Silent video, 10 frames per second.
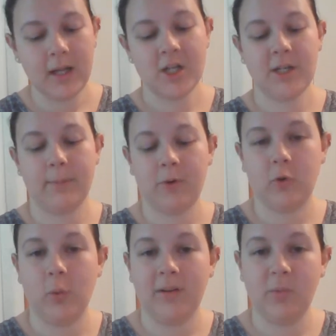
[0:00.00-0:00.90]
Chapter
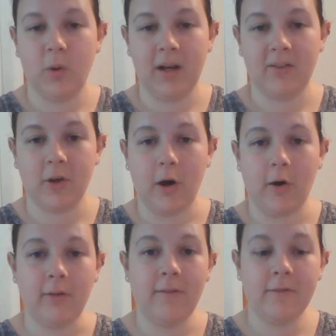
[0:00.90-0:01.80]
21 is
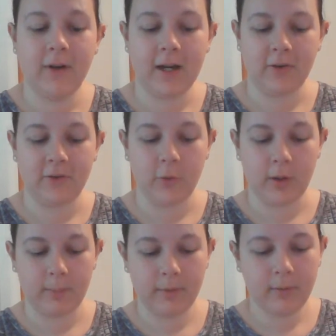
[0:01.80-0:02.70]
called
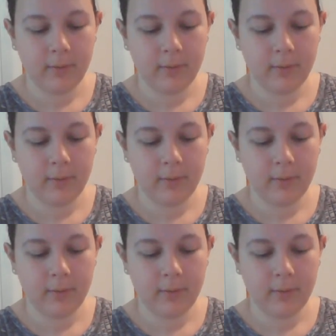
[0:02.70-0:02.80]
Firestorm.